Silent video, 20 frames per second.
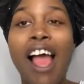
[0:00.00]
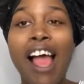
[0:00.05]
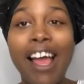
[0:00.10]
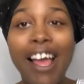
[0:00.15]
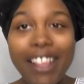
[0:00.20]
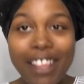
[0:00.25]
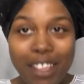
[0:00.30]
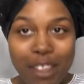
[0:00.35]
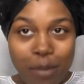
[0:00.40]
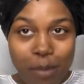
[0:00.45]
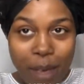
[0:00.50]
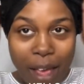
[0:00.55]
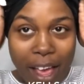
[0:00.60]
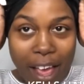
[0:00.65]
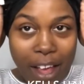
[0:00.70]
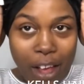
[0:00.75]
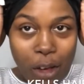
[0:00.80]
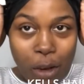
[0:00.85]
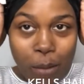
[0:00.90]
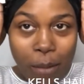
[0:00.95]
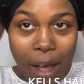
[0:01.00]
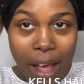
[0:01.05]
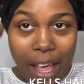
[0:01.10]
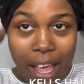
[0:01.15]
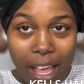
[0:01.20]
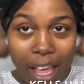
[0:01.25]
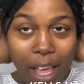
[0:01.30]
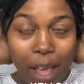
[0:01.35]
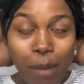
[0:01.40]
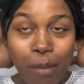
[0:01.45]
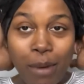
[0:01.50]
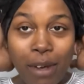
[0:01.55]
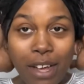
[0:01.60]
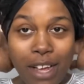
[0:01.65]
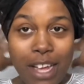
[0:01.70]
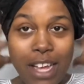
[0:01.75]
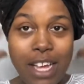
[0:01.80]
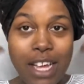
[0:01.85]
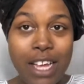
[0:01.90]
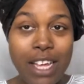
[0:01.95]
I got this bag on my head
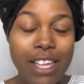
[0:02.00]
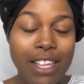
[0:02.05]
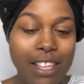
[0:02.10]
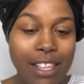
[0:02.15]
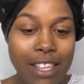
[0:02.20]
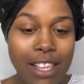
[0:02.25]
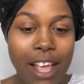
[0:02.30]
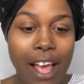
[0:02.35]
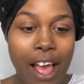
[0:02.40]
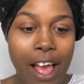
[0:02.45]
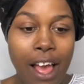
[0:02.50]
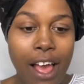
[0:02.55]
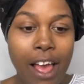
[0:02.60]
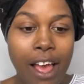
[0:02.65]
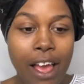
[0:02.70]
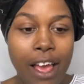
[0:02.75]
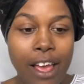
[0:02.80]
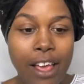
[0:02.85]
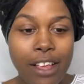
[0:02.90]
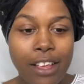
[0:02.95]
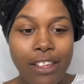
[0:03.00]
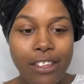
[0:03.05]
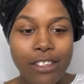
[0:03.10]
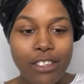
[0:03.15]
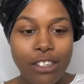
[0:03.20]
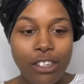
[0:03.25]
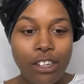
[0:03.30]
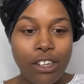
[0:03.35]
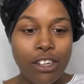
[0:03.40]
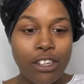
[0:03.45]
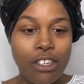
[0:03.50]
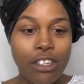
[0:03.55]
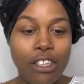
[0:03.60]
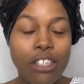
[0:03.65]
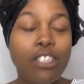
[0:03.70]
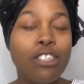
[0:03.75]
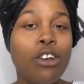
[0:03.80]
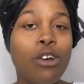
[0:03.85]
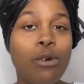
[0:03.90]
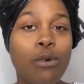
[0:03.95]
because I took the
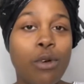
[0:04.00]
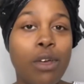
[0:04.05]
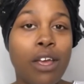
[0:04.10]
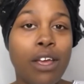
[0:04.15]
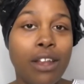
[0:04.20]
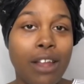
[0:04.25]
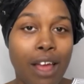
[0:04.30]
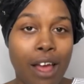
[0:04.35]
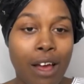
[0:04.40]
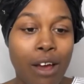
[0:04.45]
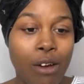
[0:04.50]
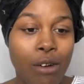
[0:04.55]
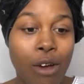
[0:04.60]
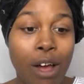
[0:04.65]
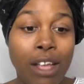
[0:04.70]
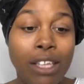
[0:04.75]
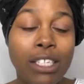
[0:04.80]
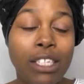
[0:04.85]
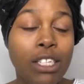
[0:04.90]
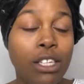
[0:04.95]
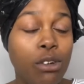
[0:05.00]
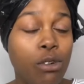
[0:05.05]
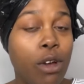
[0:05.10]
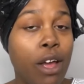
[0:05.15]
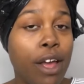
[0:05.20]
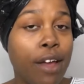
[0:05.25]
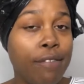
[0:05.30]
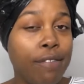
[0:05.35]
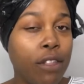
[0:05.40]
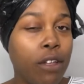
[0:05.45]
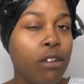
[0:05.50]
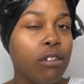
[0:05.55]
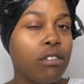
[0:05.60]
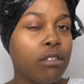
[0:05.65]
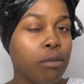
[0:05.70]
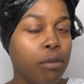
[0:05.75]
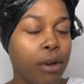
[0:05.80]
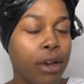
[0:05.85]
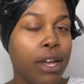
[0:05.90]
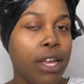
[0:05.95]
sew-in out. I still have
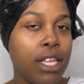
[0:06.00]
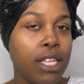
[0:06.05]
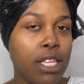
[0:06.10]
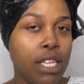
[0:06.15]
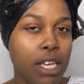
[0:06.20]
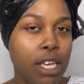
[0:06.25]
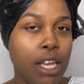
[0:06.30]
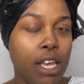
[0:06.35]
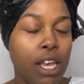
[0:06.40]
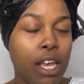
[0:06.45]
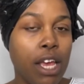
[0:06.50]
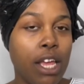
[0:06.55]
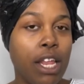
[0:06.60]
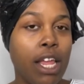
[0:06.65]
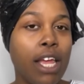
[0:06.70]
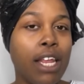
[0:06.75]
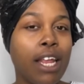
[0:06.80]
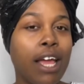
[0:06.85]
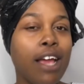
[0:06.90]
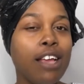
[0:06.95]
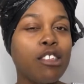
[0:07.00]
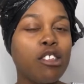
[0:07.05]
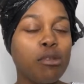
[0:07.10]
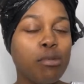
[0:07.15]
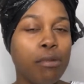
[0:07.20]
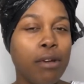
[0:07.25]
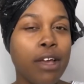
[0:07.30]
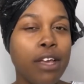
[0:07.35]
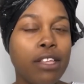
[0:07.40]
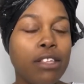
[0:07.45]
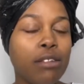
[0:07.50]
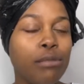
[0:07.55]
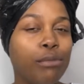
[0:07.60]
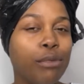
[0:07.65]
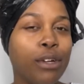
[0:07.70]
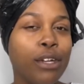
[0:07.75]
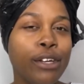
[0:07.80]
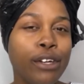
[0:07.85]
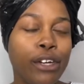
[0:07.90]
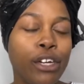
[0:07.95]
those braids in, and I sprayed some
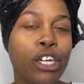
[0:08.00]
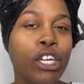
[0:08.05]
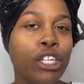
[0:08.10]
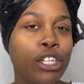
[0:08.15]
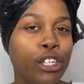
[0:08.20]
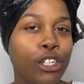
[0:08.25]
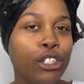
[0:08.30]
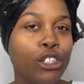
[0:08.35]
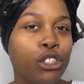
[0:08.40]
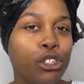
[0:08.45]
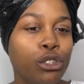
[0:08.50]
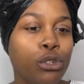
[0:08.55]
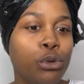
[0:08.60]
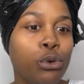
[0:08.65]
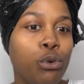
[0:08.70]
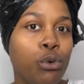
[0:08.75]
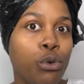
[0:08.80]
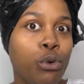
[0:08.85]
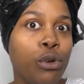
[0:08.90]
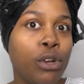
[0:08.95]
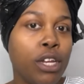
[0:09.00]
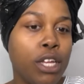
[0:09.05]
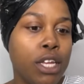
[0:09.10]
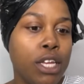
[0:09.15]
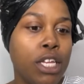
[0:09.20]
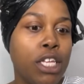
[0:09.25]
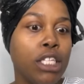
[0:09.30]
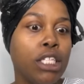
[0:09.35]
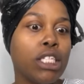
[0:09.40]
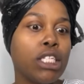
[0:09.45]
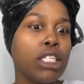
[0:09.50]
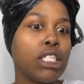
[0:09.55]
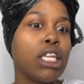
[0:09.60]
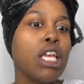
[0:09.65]
really good conditioner on it,